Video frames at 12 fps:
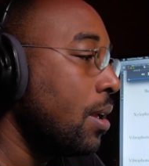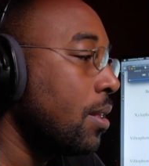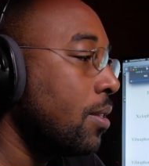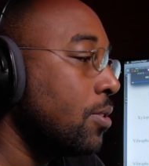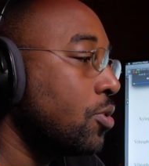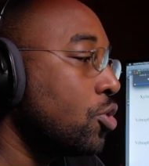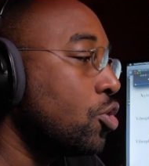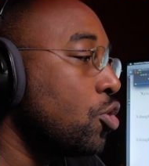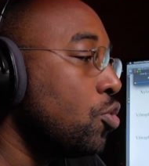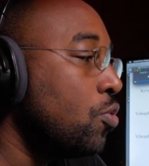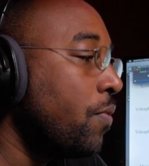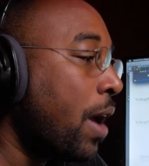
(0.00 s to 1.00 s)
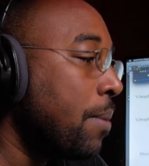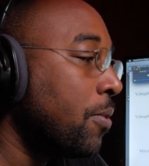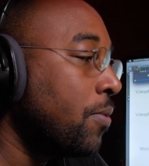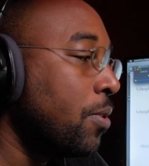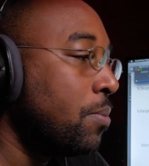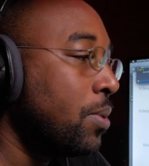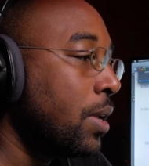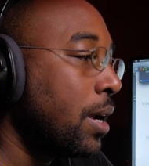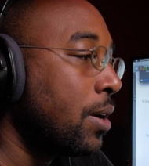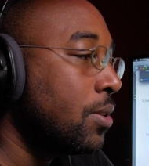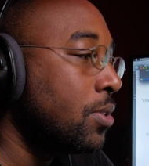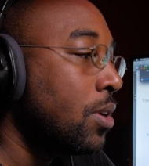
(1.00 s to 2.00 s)
There's two vibraphone
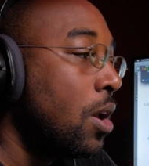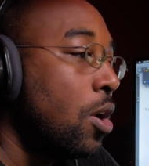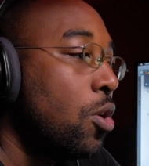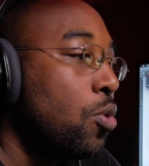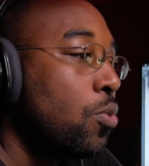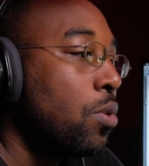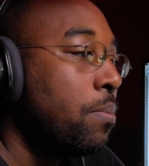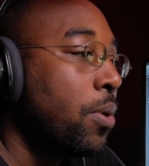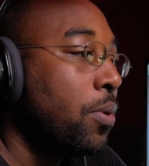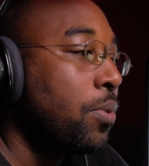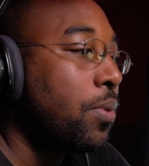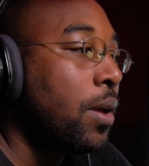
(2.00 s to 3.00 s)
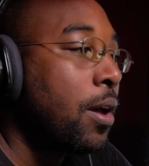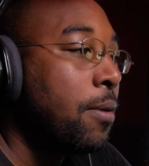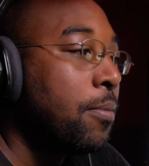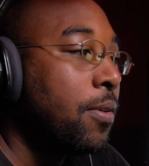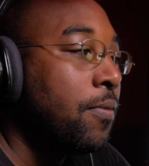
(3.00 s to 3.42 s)
players who are both um,